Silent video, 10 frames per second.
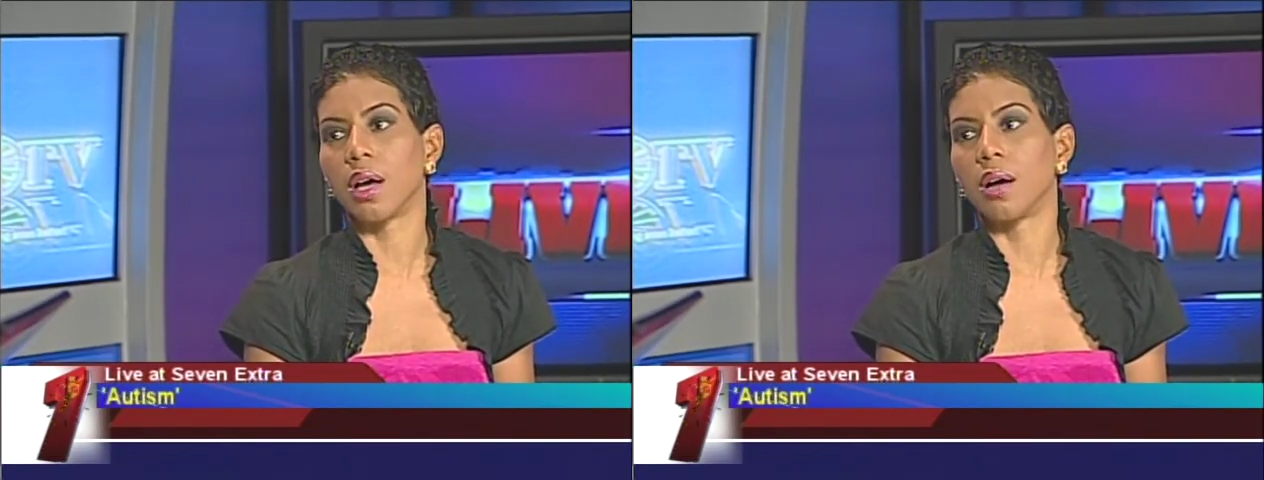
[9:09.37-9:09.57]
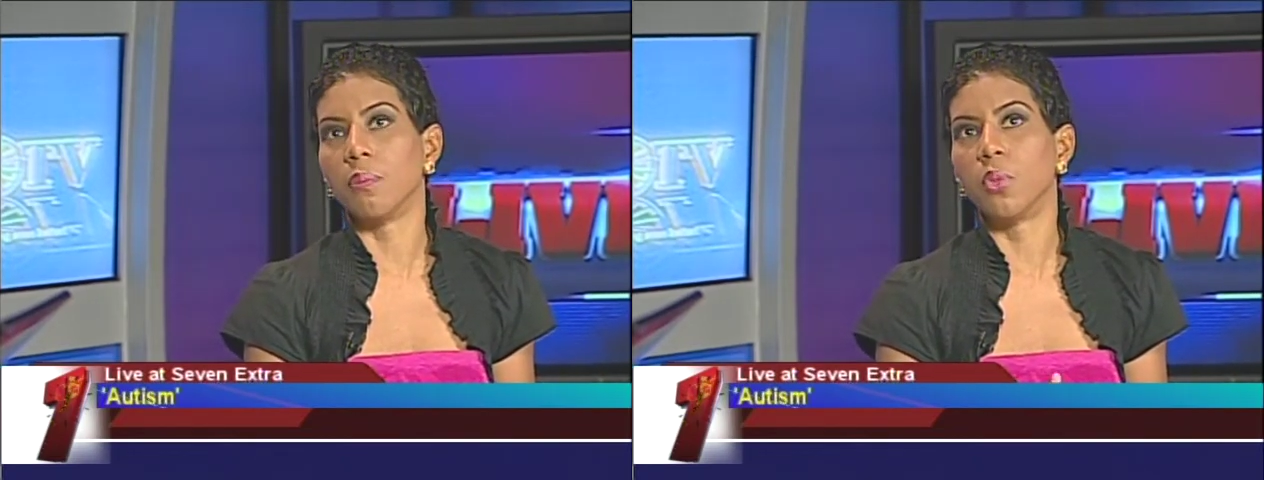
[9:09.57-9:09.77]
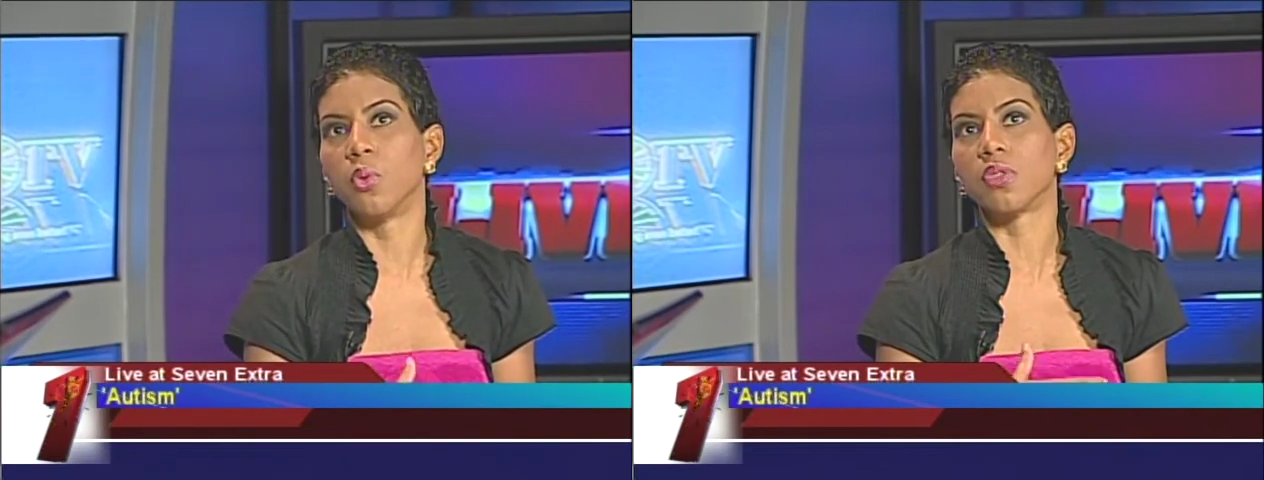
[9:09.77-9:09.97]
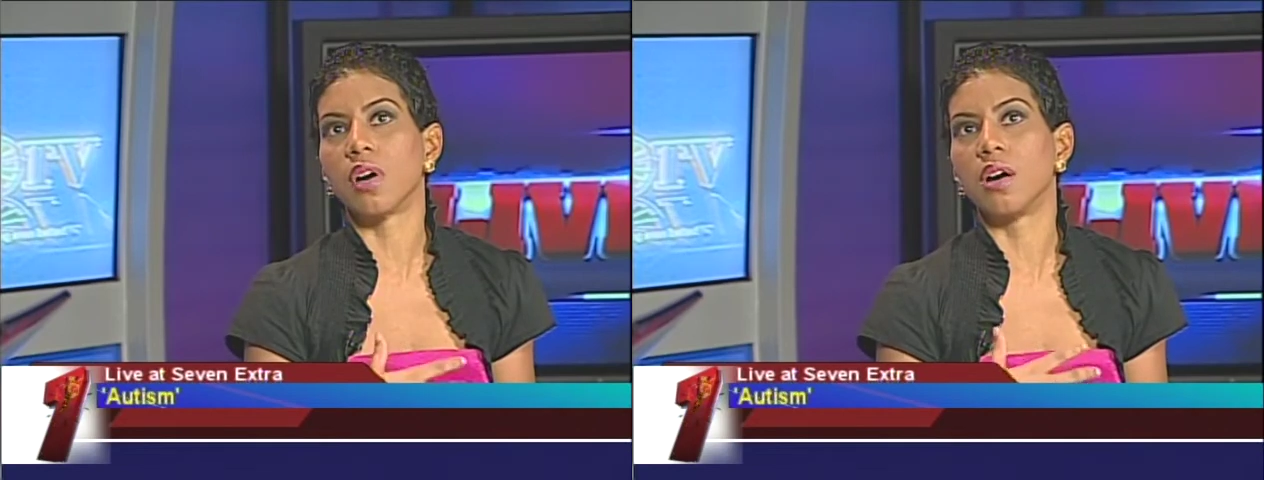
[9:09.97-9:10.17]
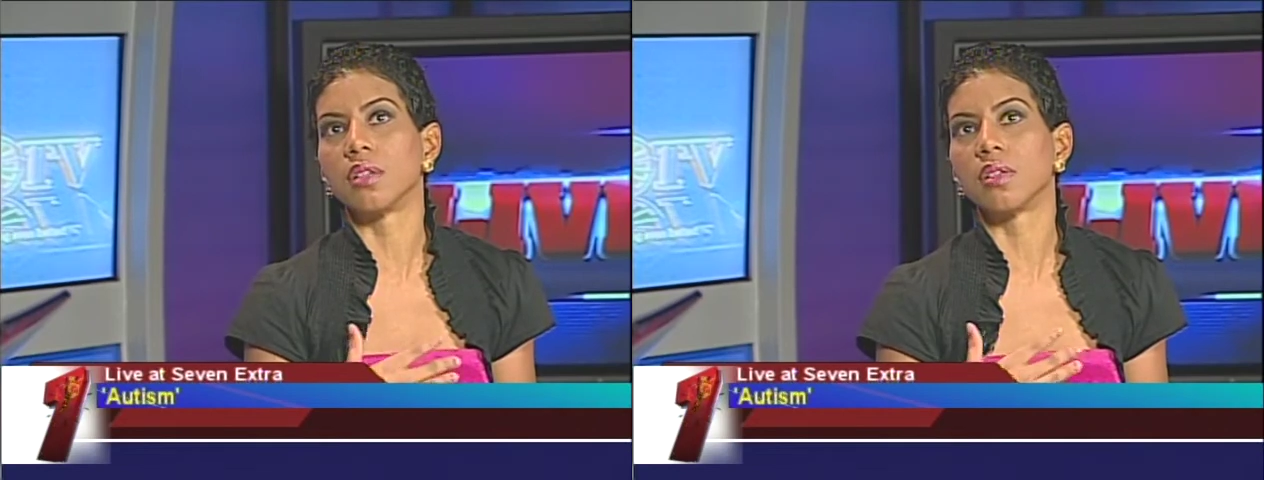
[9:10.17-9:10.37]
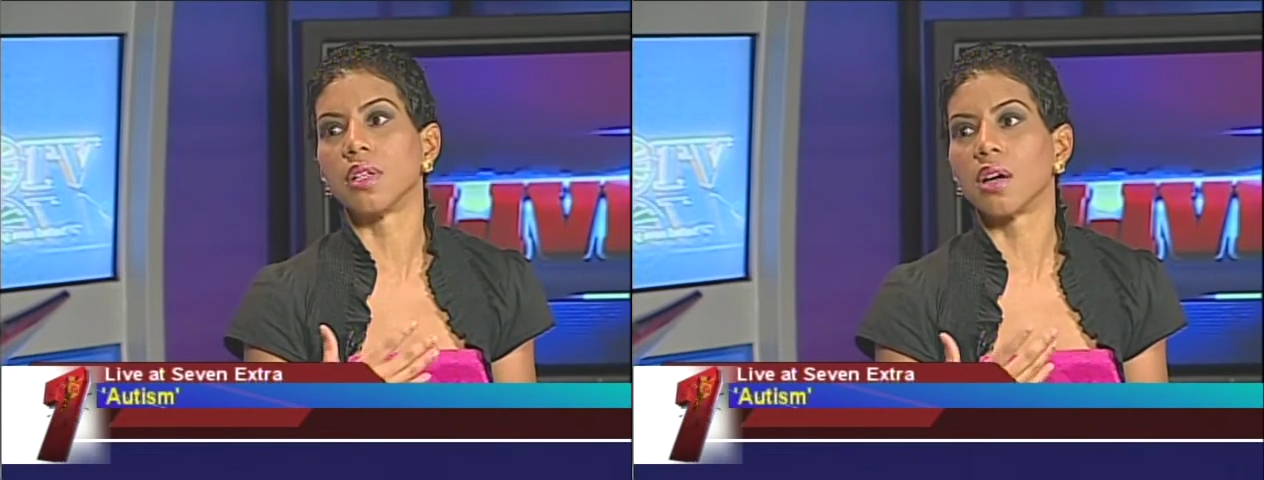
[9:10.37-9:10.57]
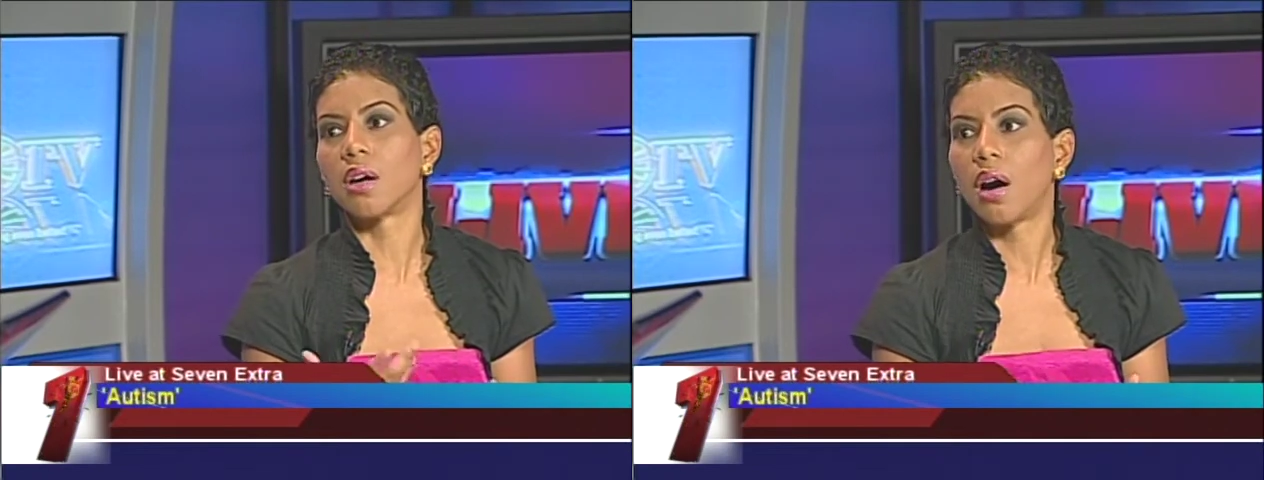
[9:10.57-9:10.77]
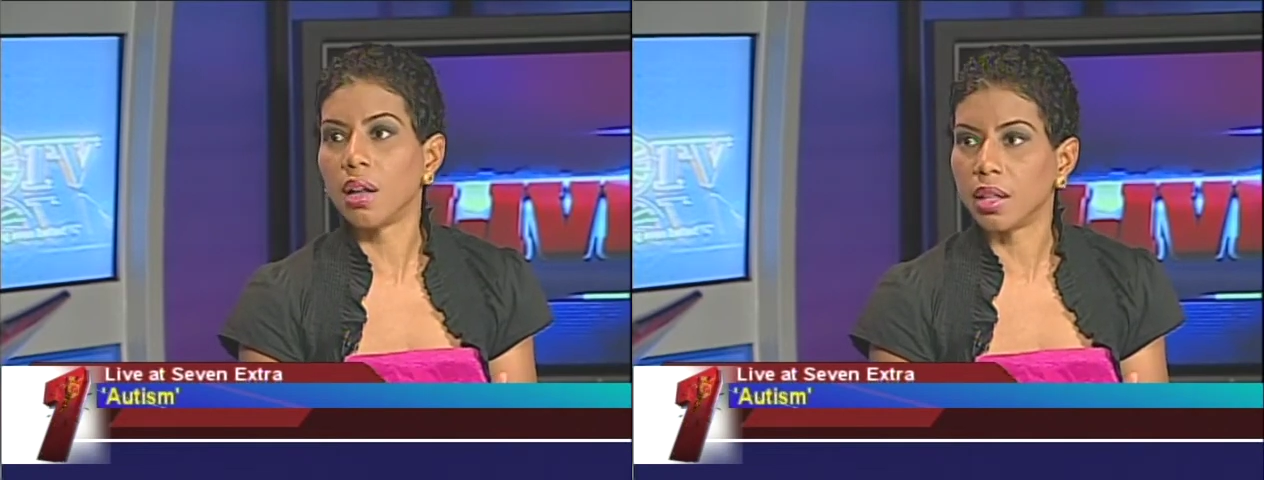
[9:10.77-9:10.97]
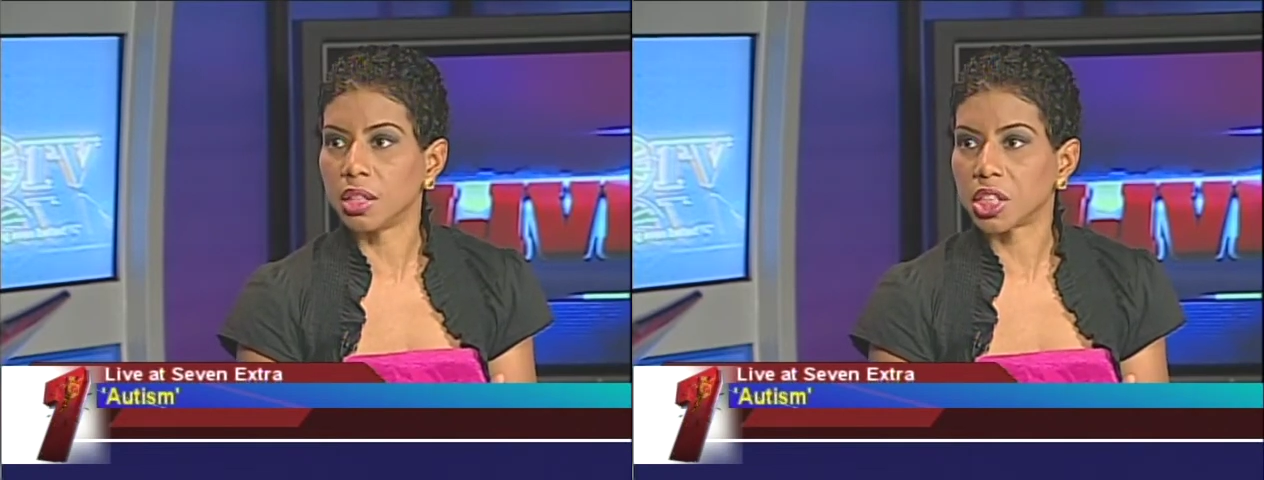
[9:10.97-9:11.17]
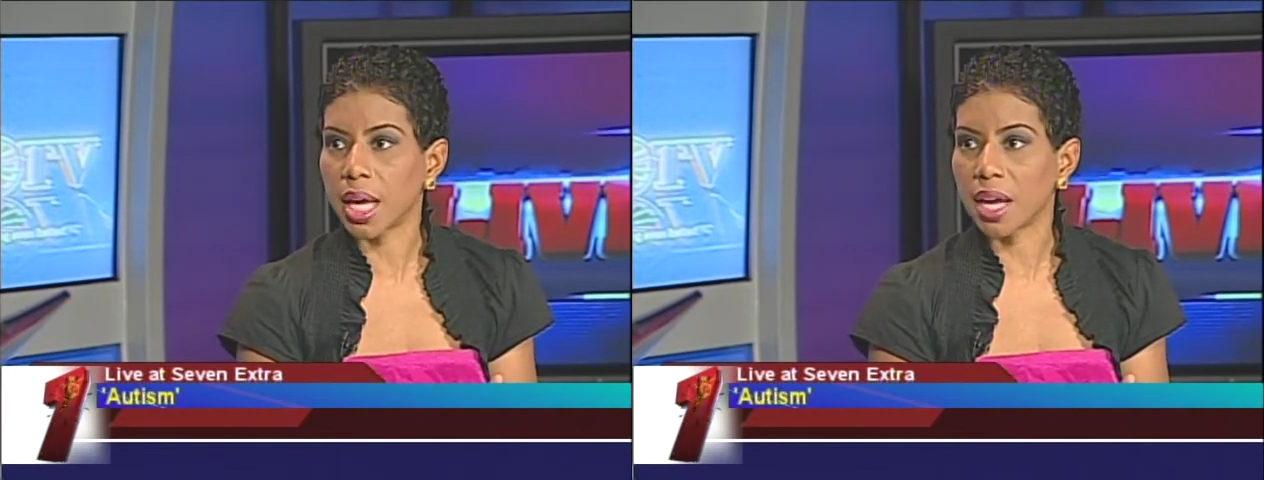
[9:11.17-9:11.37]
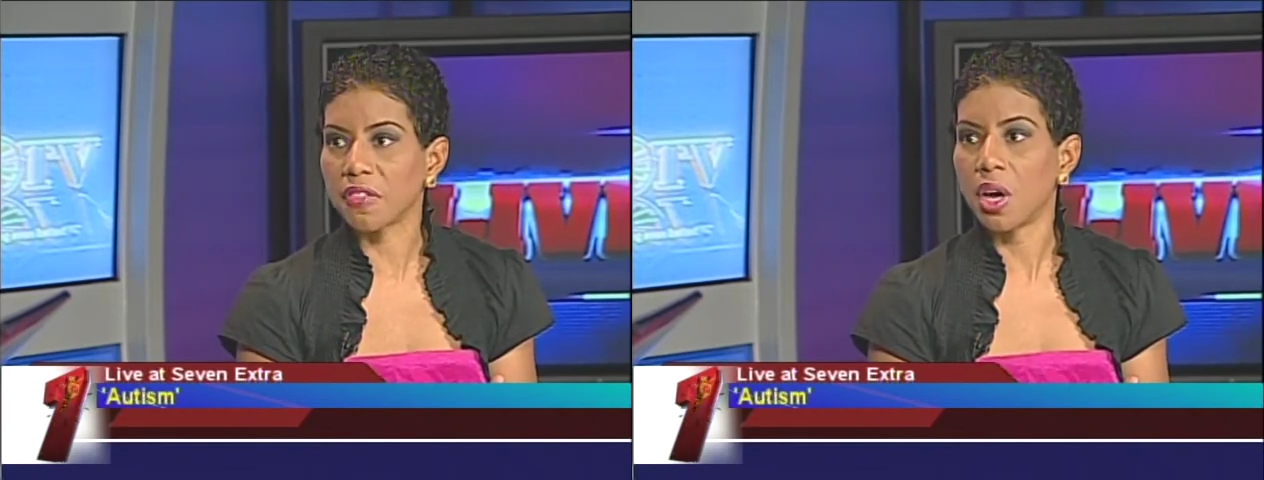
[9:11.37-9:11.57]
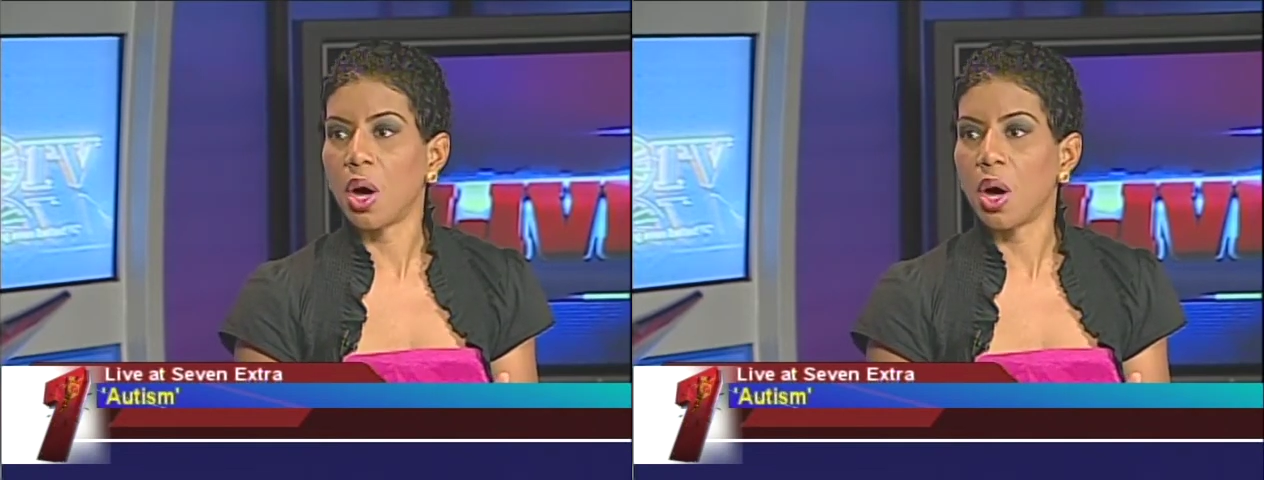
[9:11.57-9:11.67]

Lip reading: moves on to their college life,